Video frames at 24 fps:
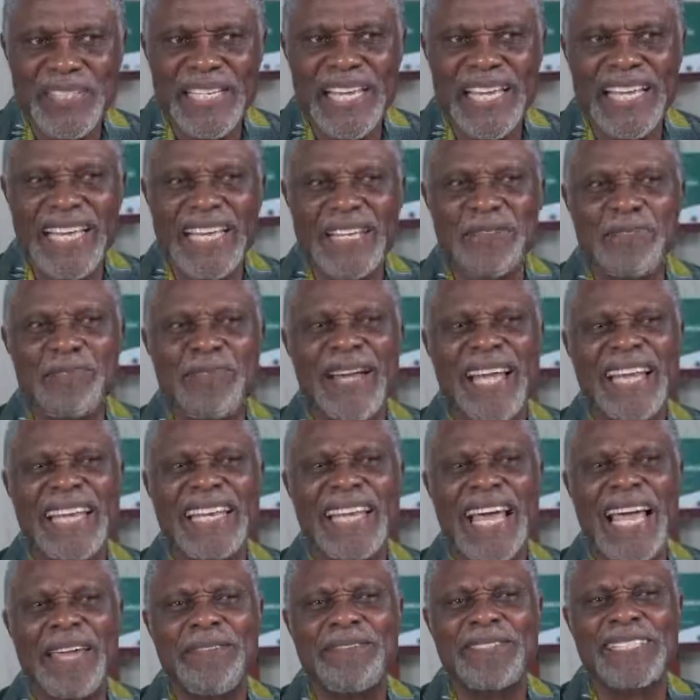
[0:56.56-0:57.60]
In my
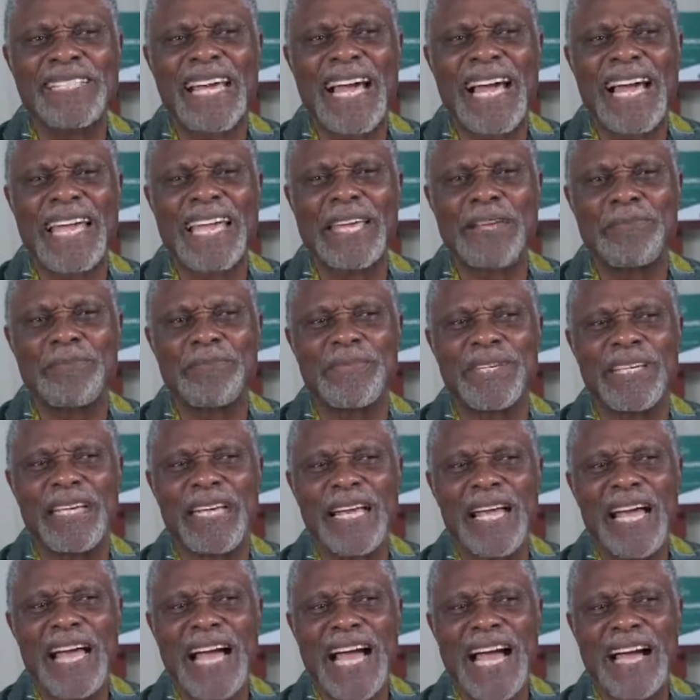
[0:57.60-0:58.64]
lifetime,
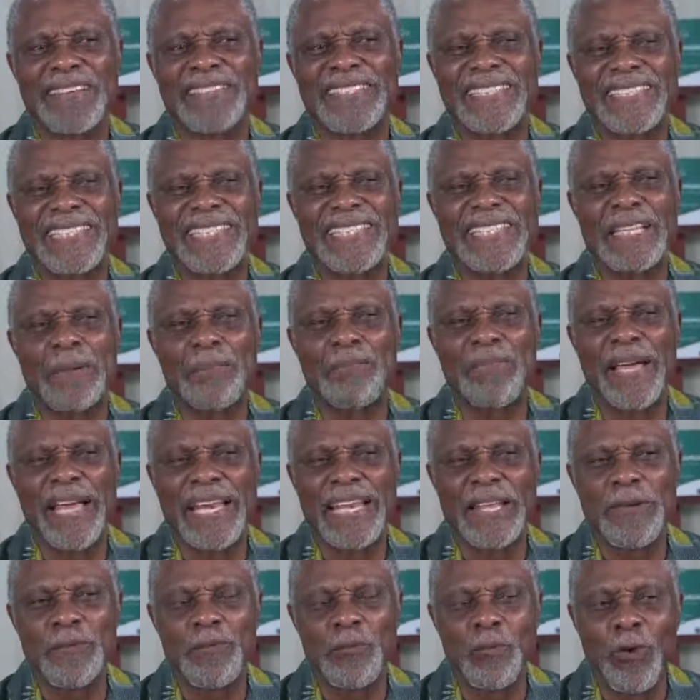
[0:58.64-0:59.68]
I've seen the
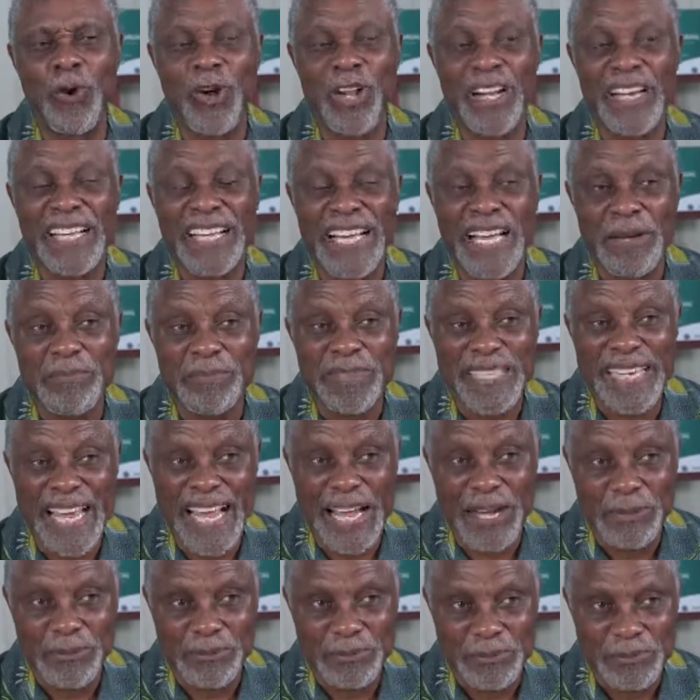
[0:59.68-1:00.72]
Berlin Wall come
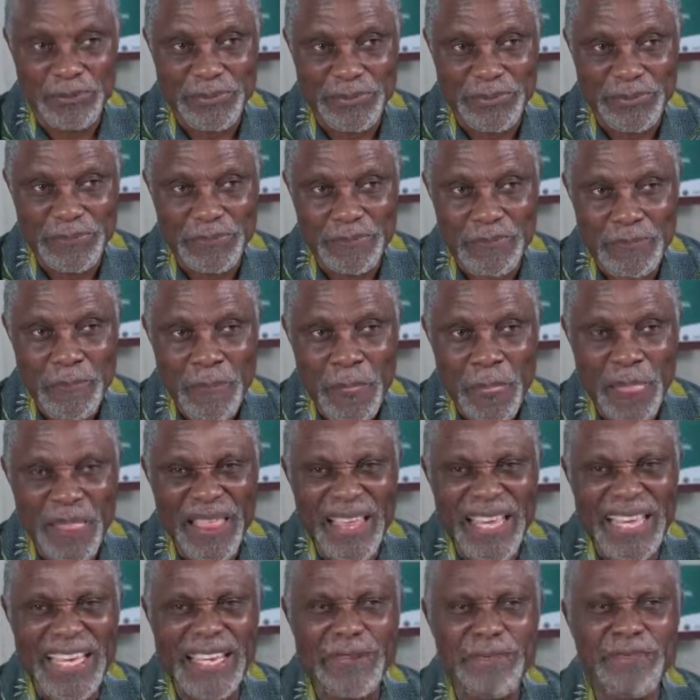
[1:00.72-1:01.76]
down.
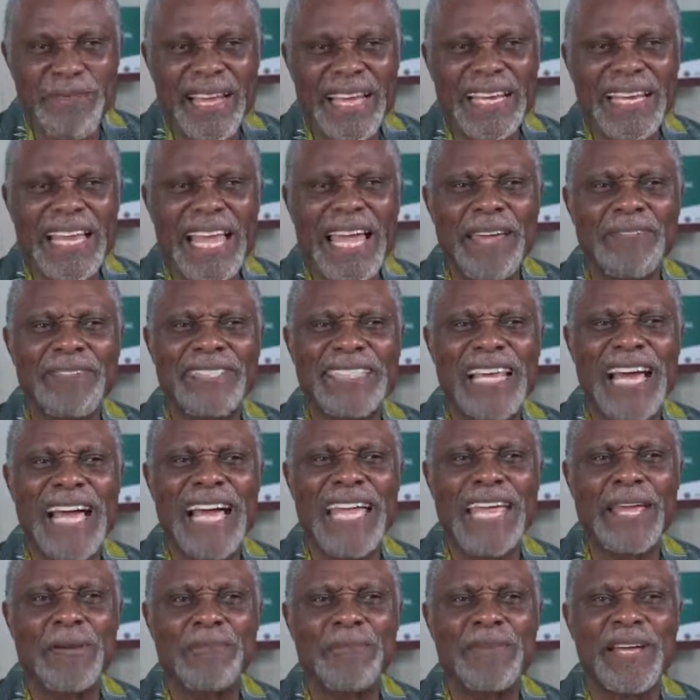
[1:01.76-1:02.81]
In my
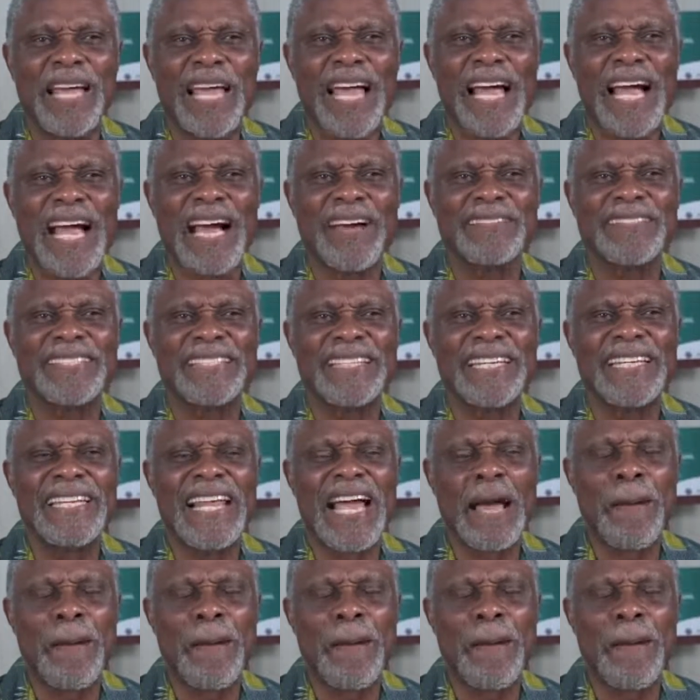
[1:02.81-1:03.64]
lifetime, I've seen